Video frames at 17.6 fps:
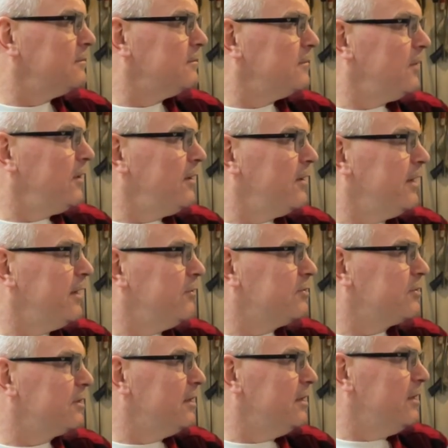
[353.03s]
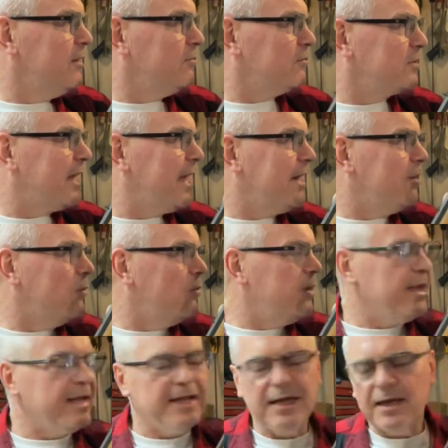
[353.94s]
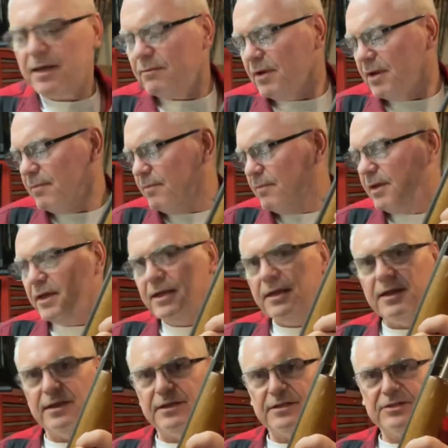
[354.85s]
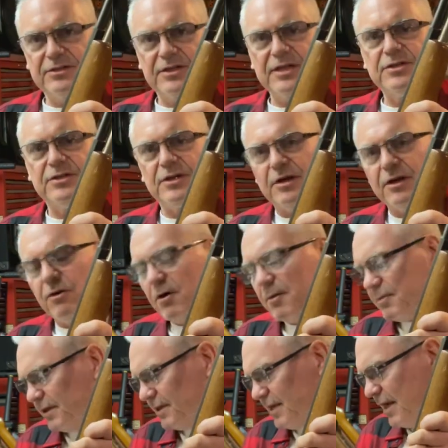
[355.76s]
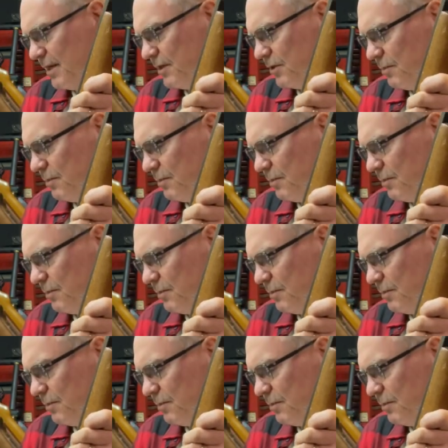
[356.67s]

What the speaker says: right, it was kind of weak. Maybe it says you can go up to 10